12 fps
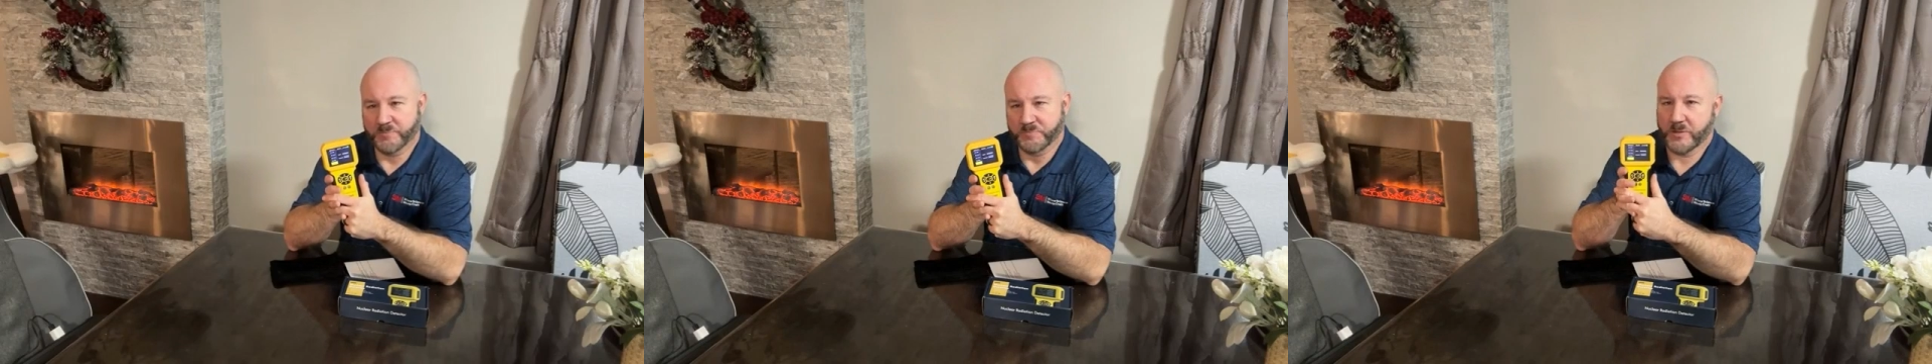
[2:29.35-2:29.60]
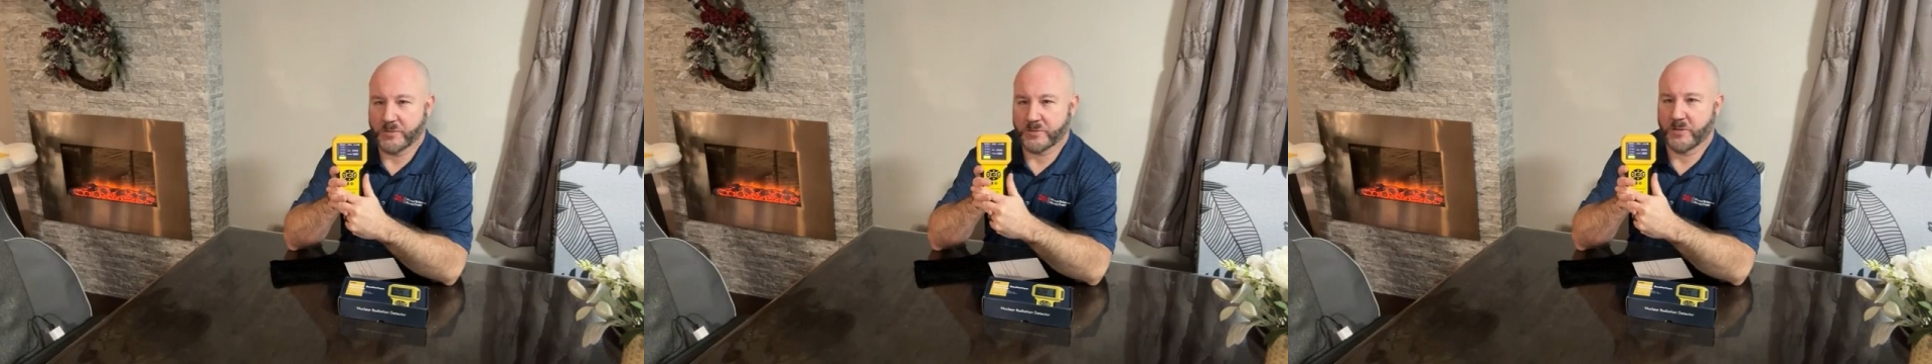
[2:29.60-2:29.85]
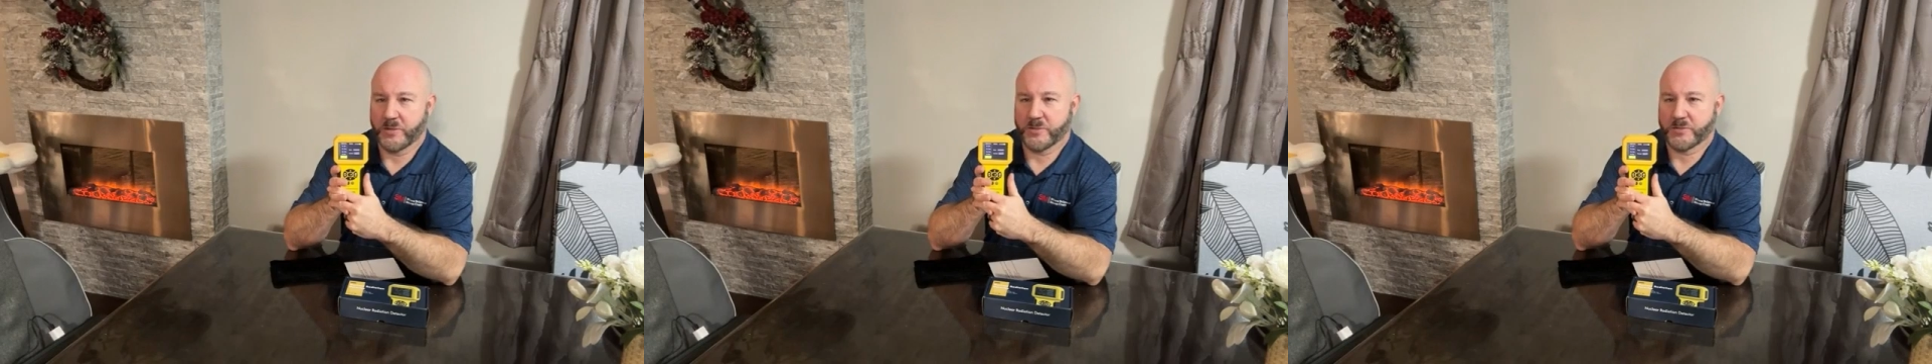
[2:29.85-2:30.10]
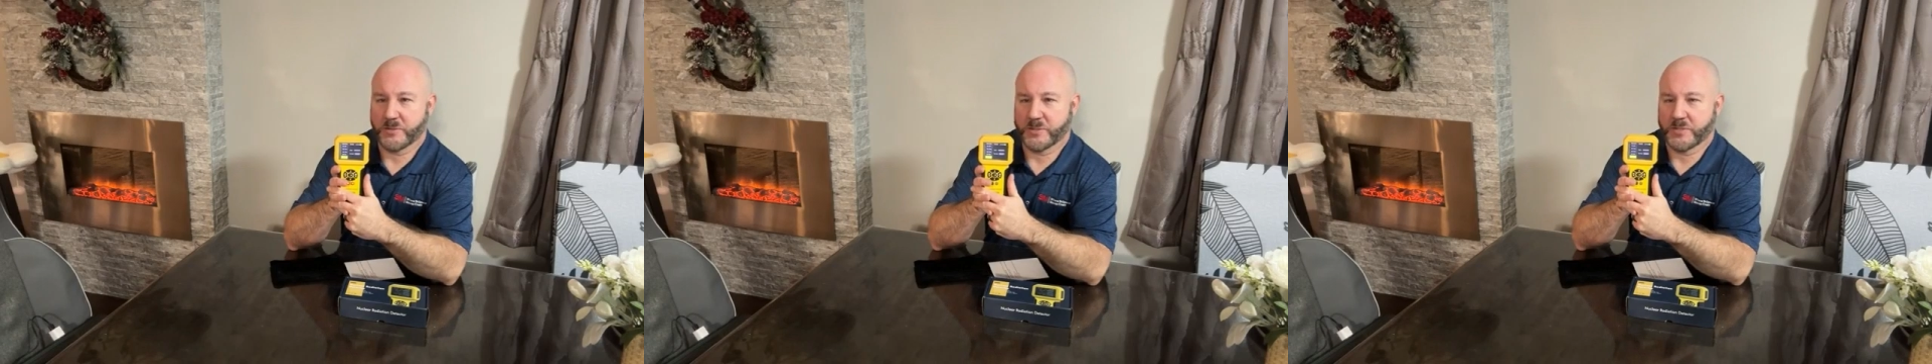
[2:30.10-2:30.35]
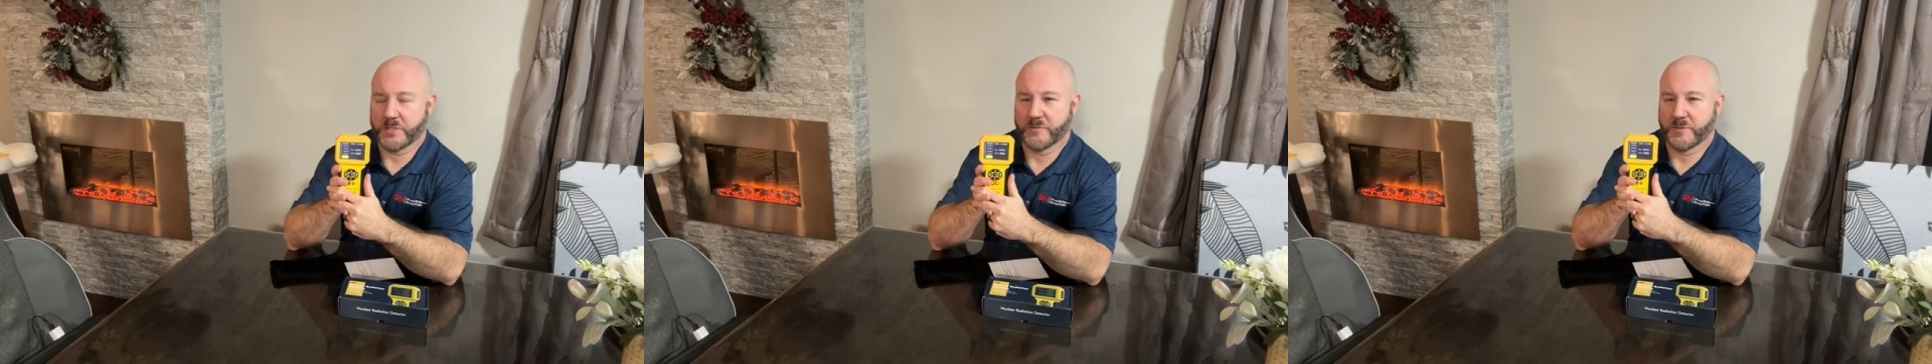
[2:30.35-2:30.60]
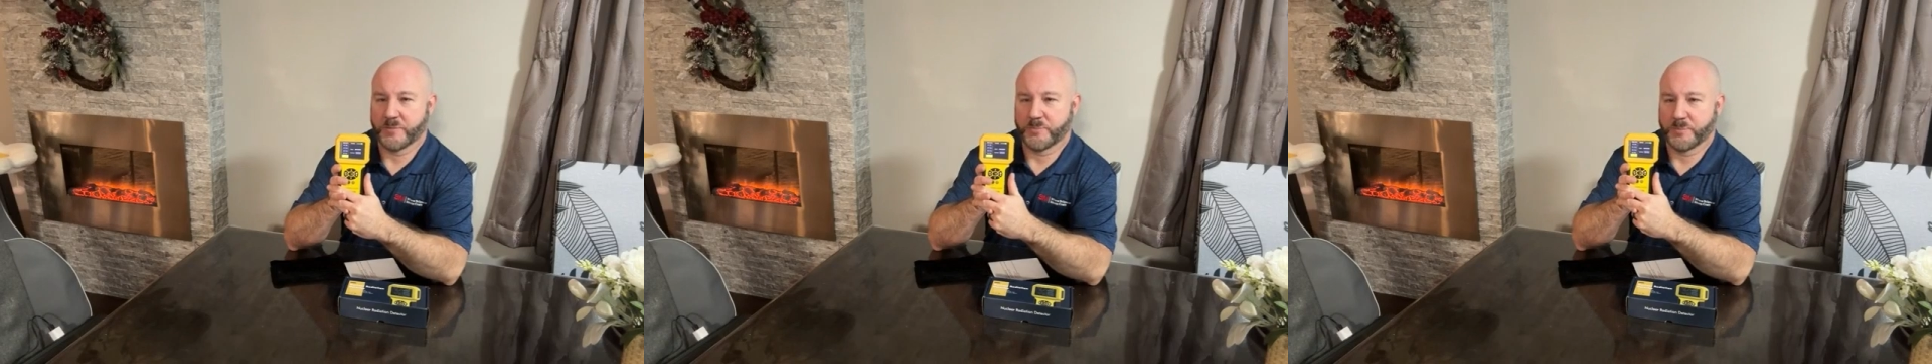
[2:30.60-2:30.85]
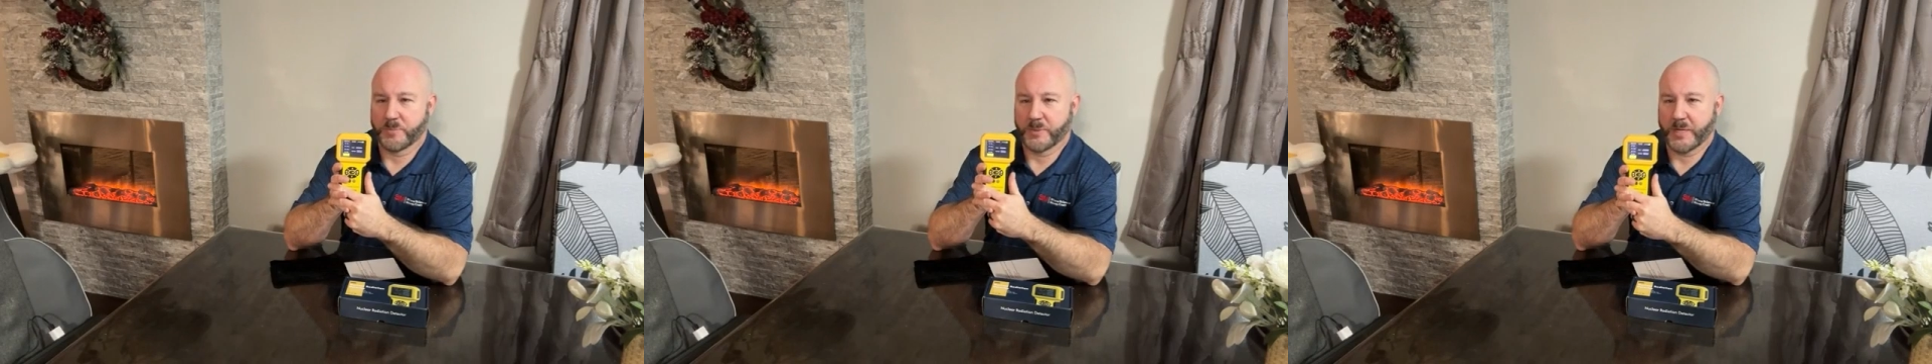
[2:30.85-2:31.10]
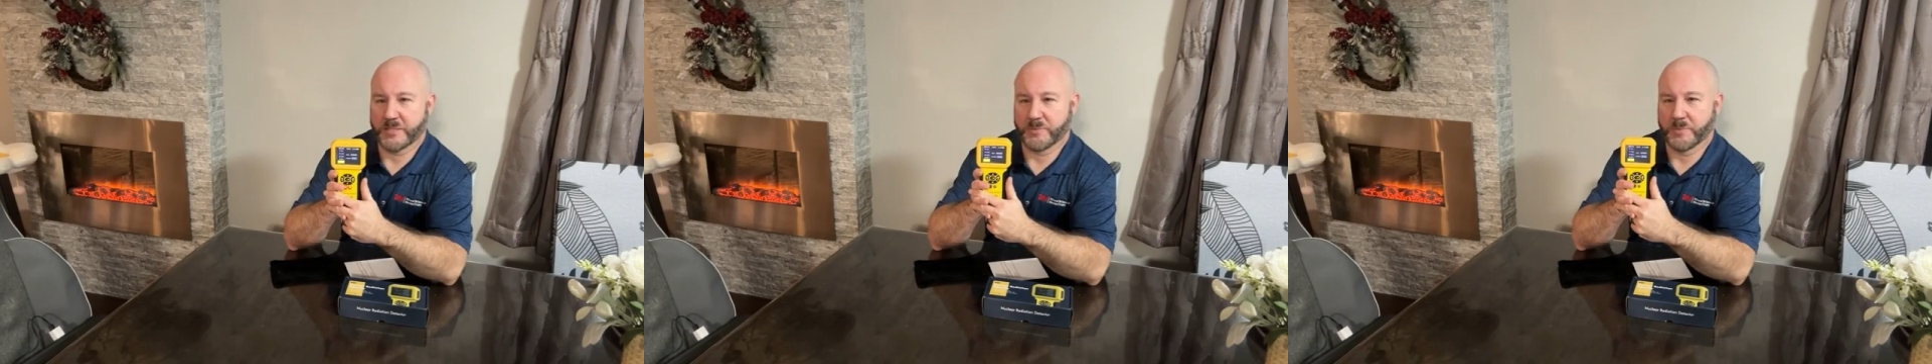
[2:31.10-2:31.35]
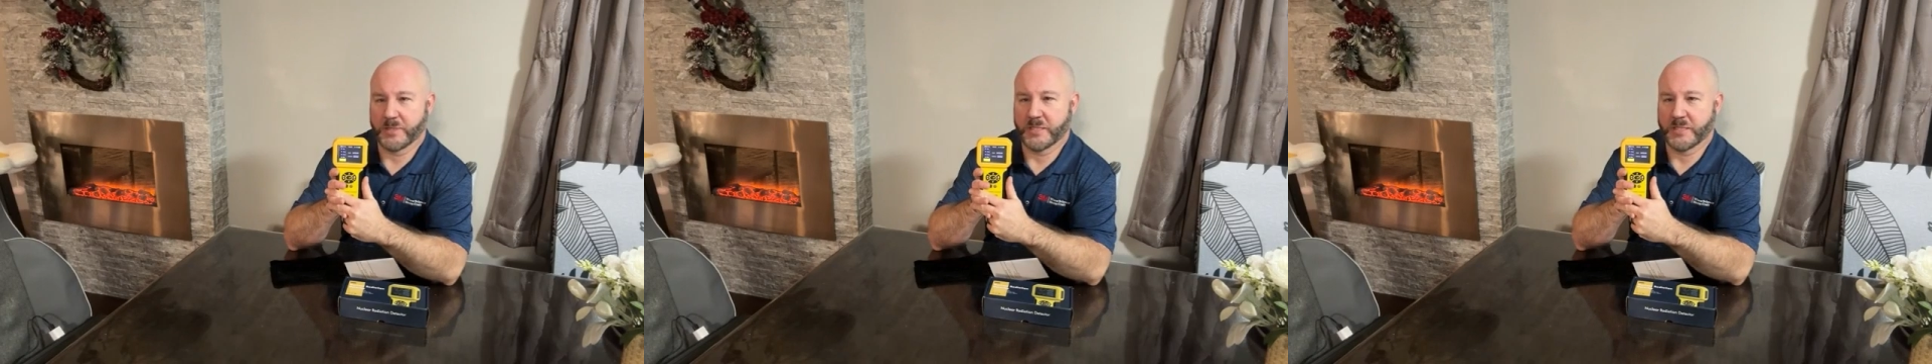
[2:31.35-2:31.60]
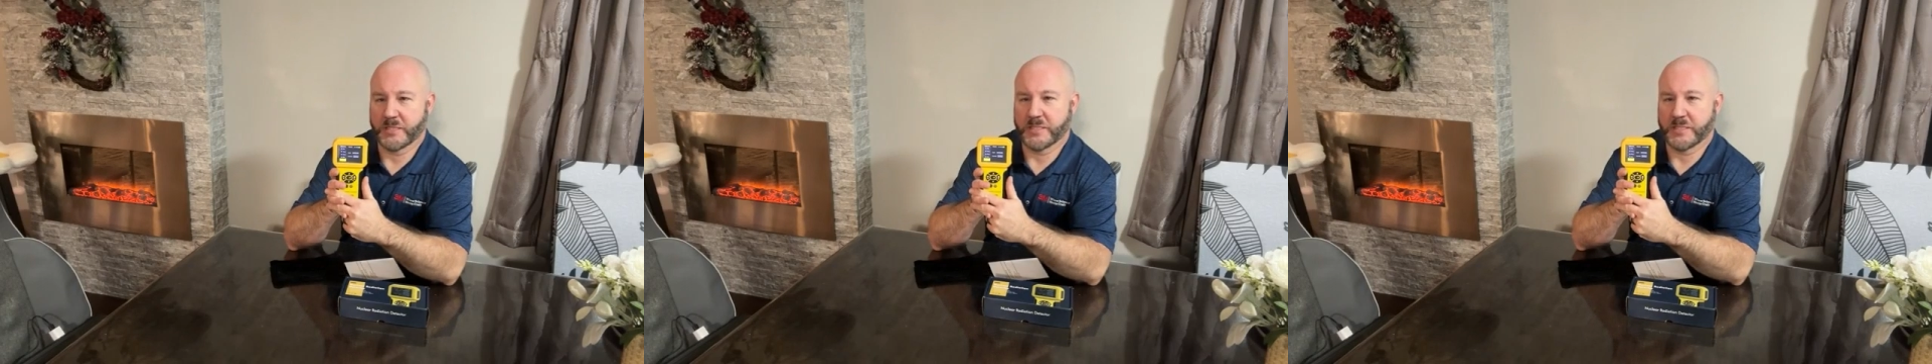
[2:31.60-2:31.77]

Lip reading: There's all sorts of different possibilities